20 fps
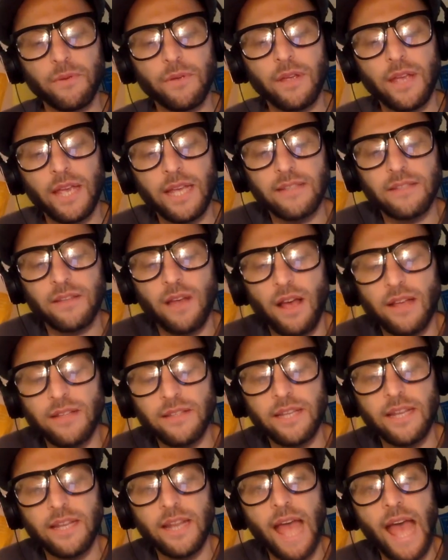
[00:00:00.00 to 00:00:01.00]

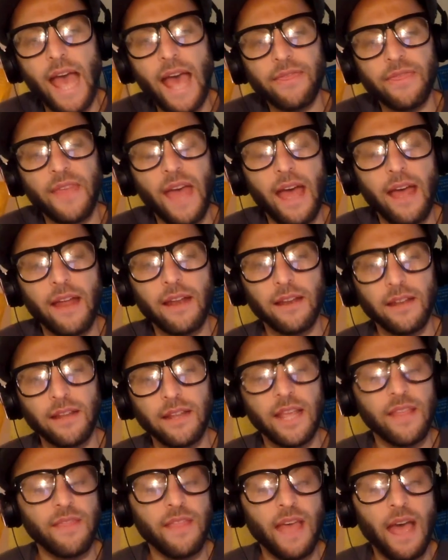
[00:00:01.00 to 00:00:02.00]
exhausted
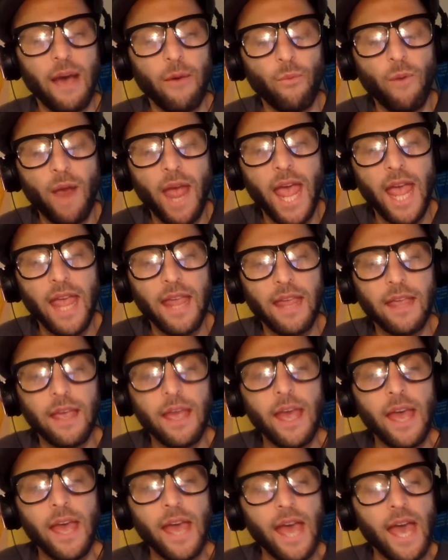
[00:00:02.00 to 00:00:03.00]
in that way.
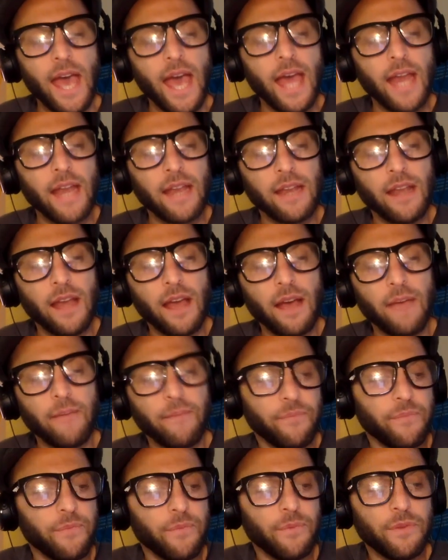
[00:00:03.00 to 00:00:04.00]
And
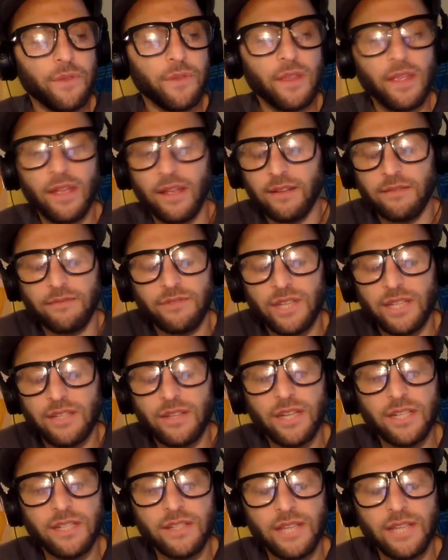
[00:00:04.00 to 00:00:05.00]
just
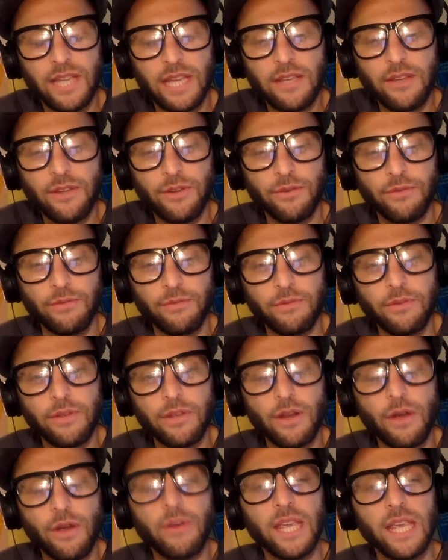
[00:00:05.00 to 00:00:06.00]
continue,
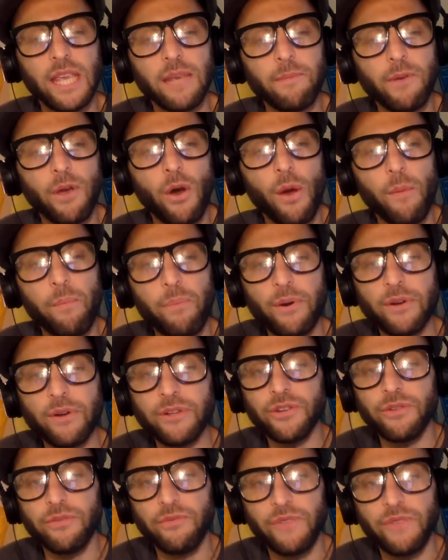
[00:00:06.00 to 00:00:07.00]
keep going,
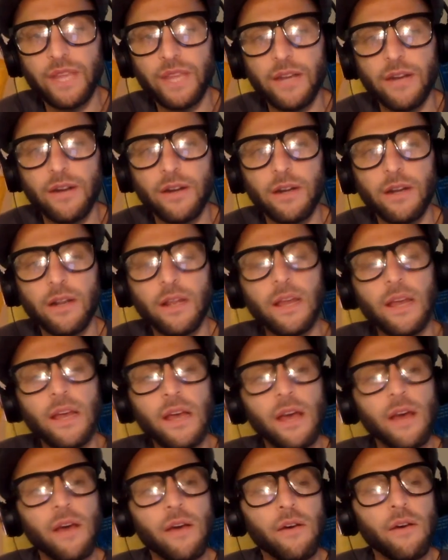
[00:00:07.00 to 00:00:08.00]
persevere,
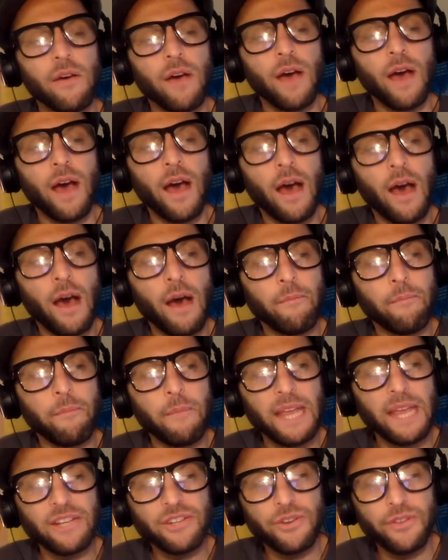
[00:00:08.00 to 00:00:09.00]

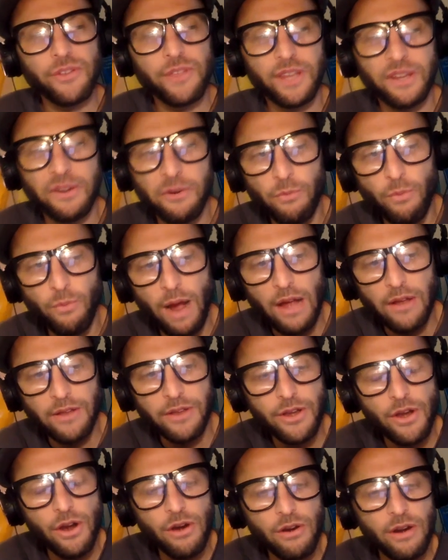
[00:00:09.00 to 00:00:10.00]
make sure that you're well
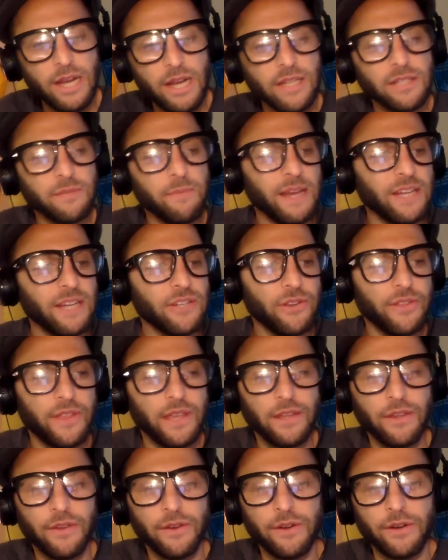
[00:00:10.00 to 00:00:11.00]
nourished, make sure
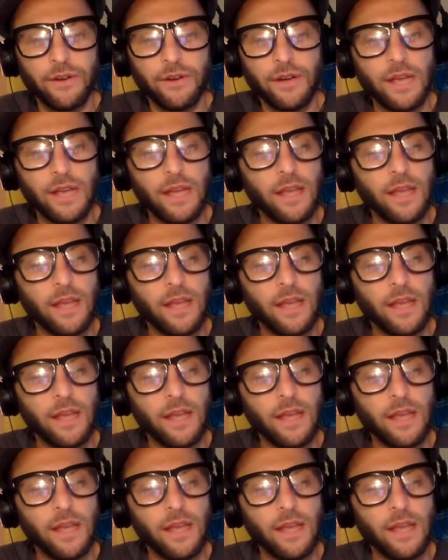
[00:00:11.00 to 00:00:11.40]
that you're